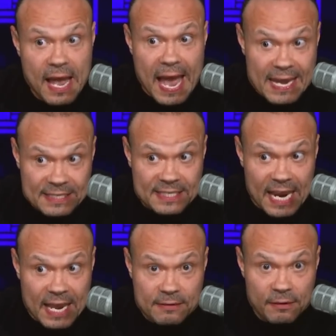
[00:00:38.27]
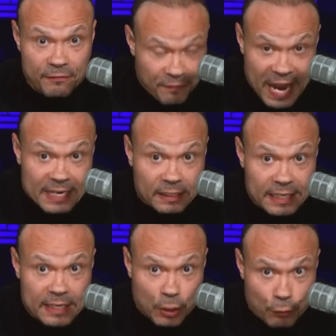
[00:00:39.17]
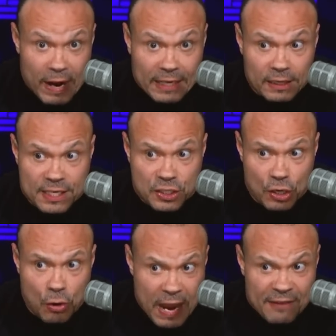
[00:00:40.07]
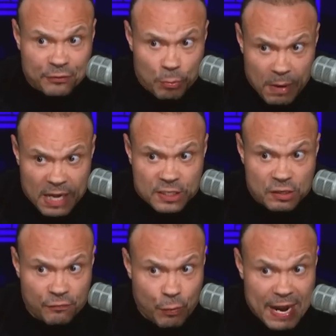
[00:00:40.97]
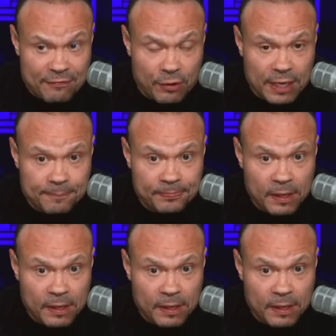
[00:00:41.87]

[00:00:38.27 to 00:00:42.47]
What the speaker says: has said, finally, correctly so, after months of wavering,